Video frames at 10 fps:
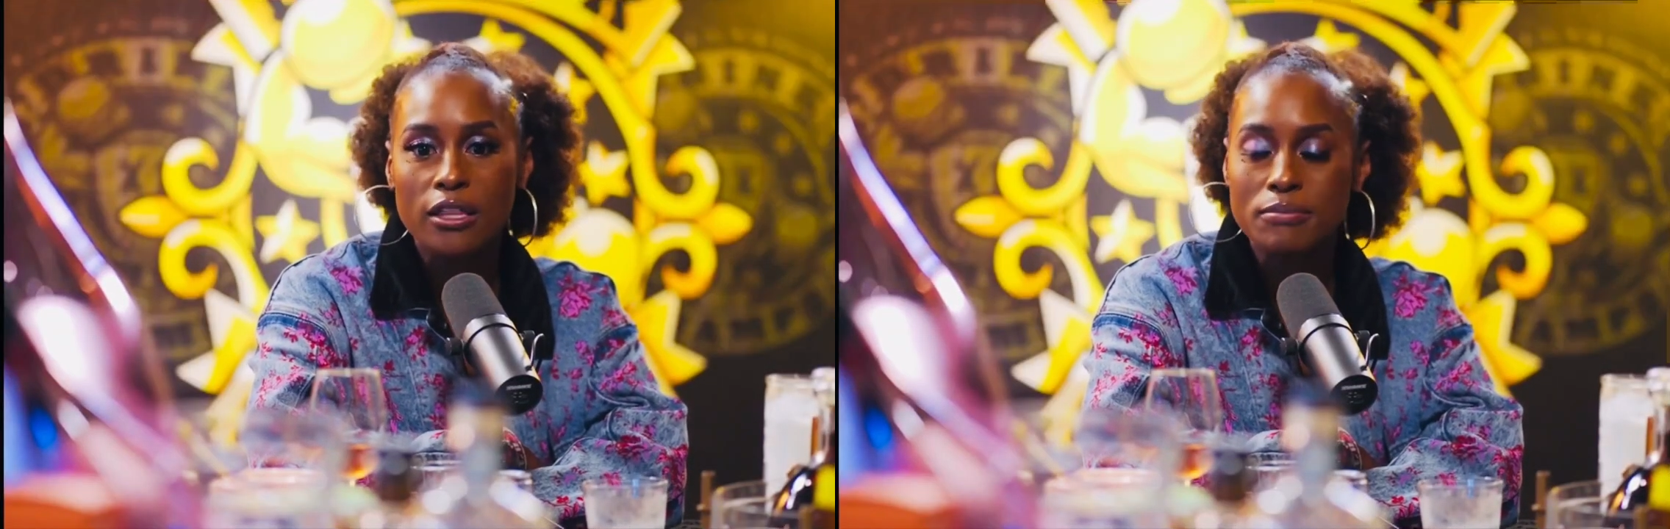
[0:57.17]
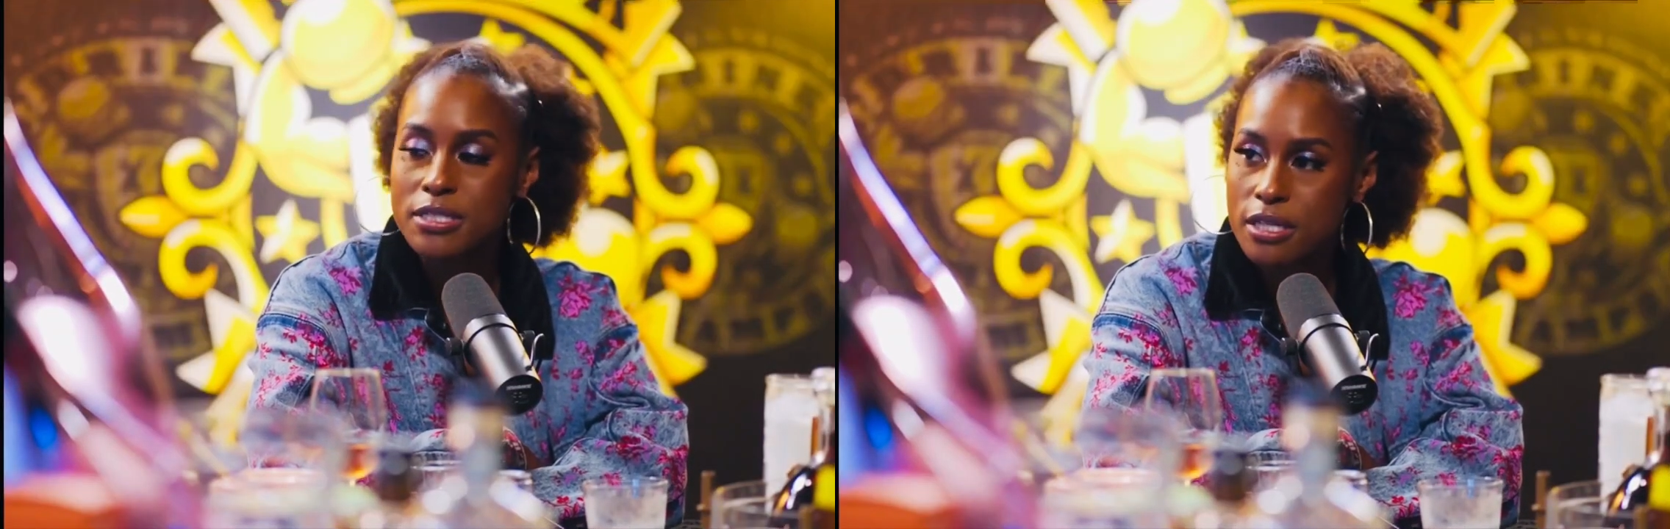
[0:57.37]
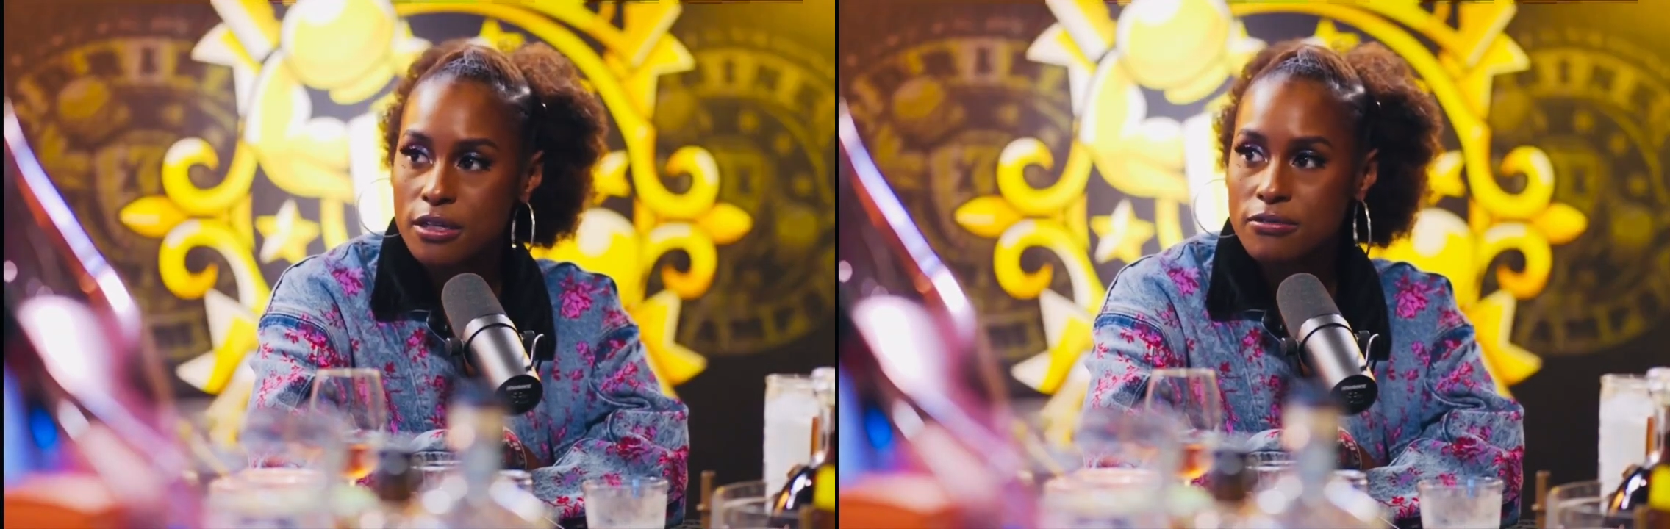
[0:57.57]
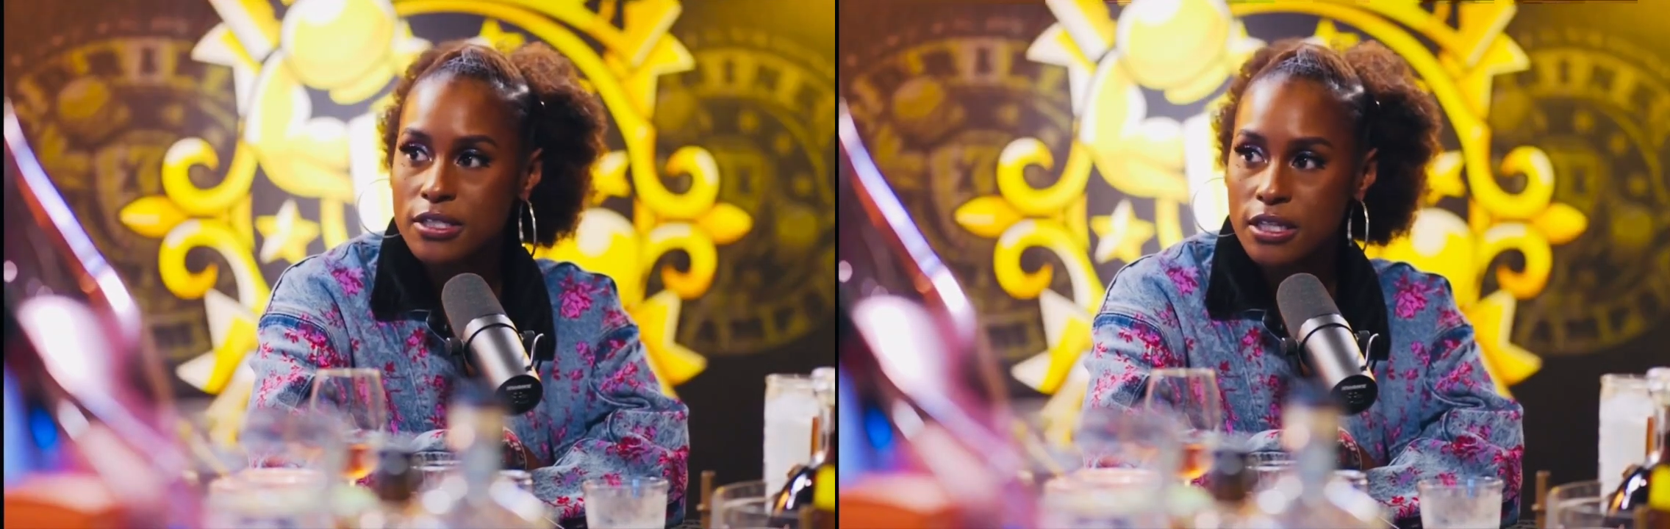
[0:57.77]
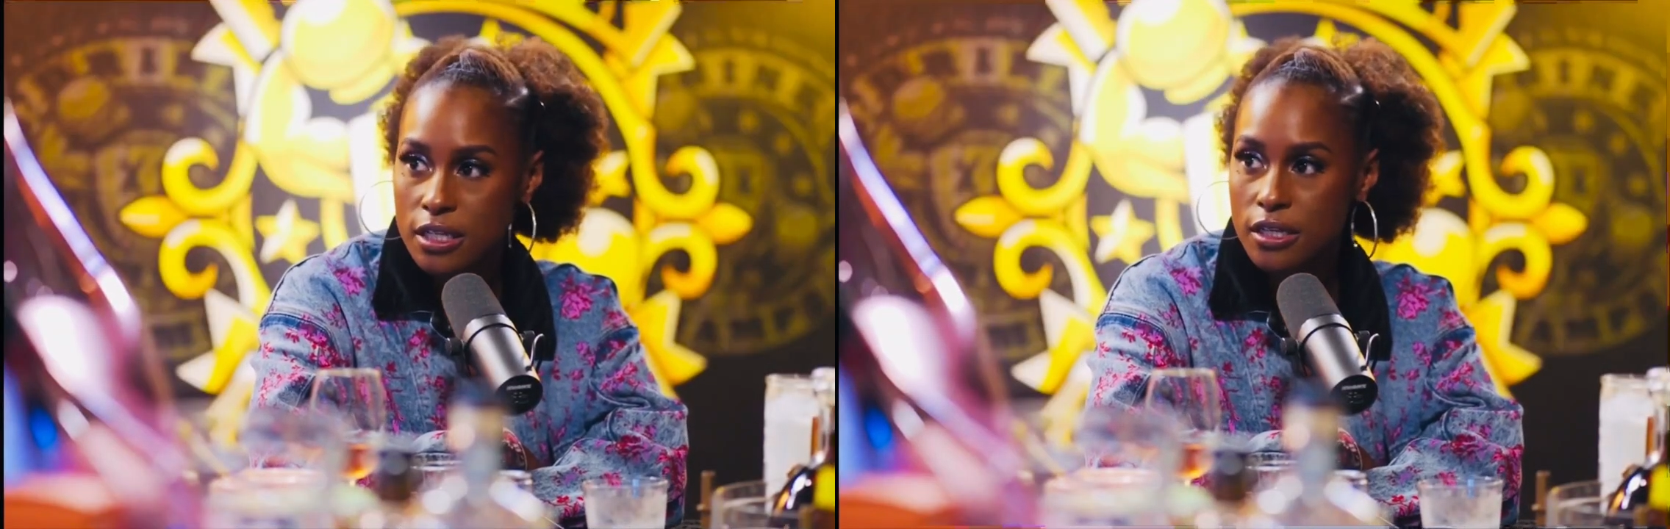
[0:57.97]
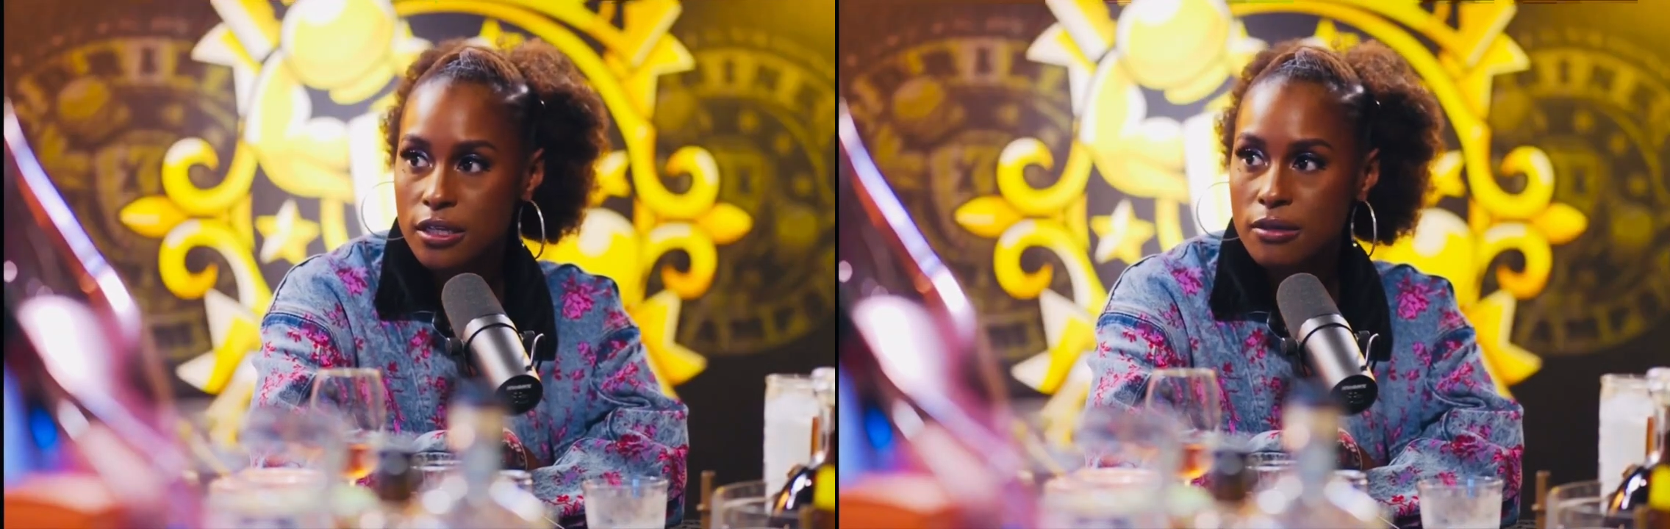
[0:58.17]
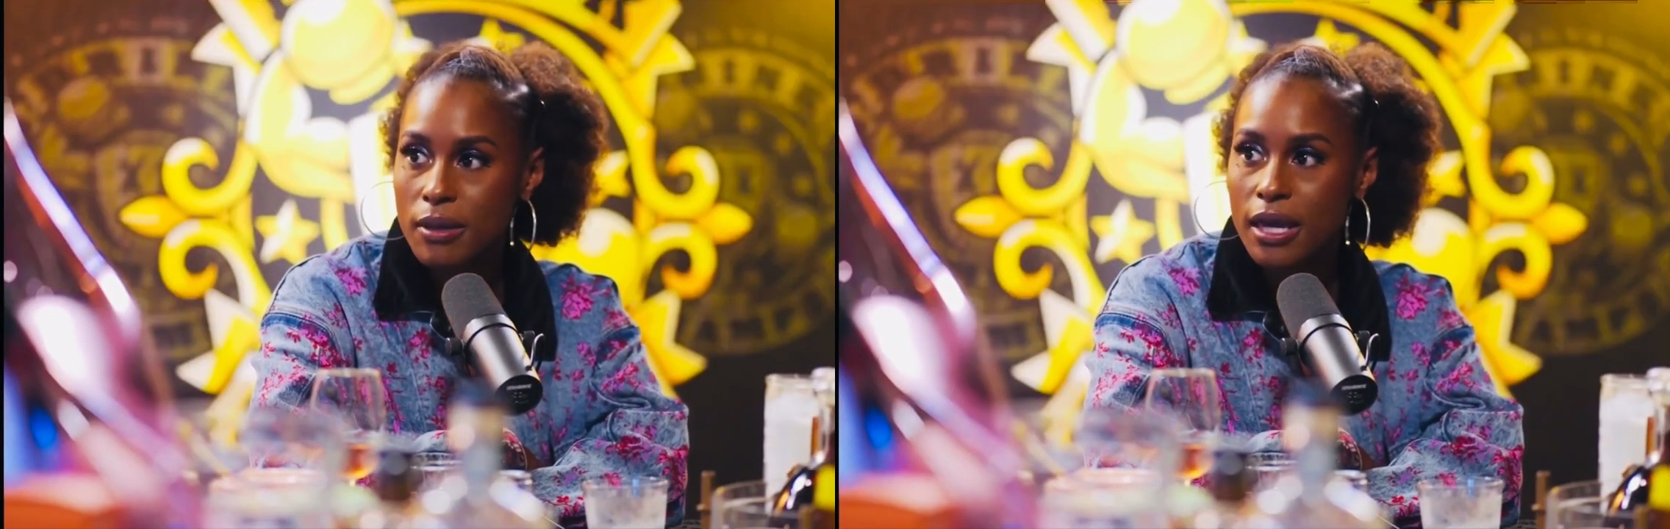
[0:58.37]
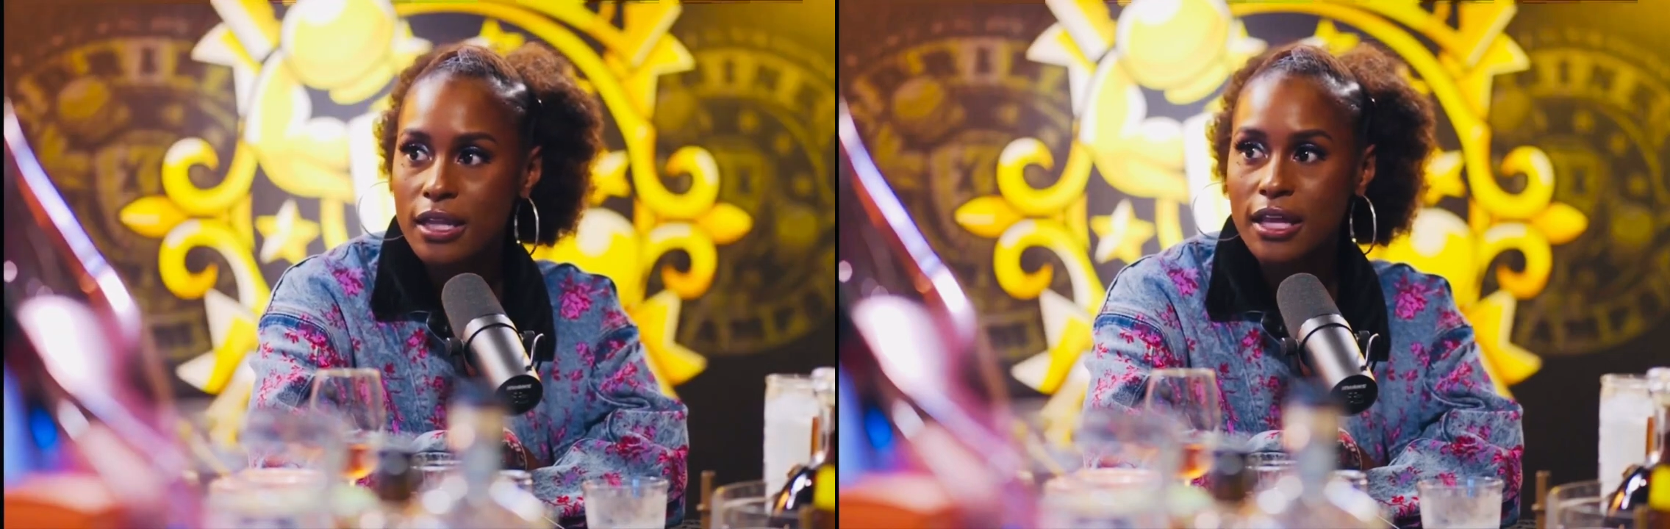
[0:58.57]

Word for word: themselves in him and yeah.